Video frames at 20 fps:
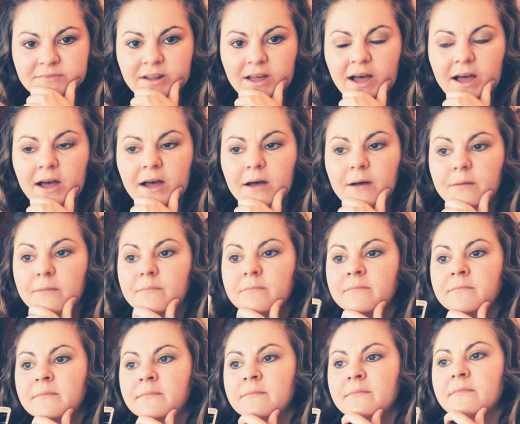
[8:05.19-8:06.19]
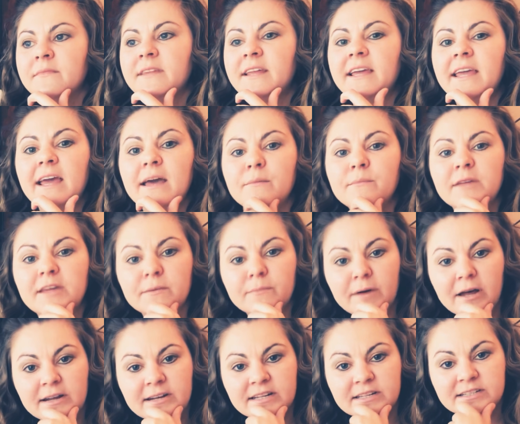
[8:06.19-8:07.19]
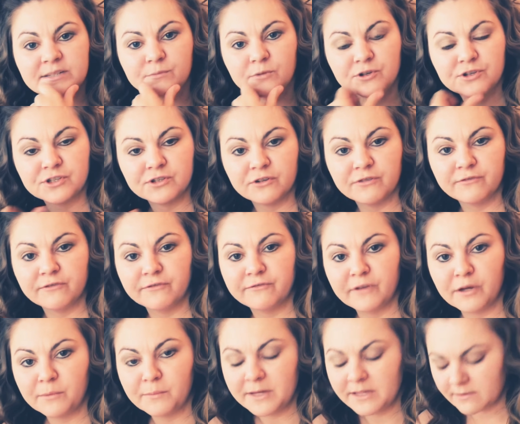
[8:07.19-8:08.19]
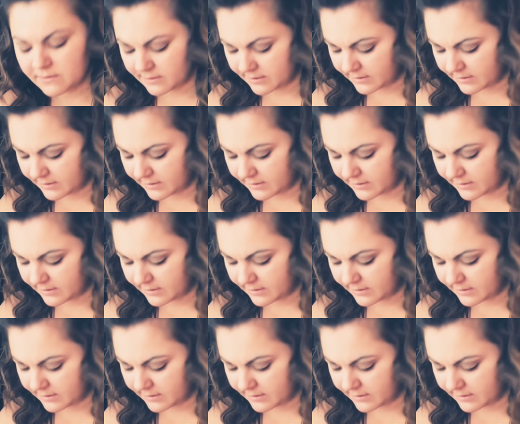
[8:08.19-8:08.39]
Um, they can be abundance, emotional fulfillment,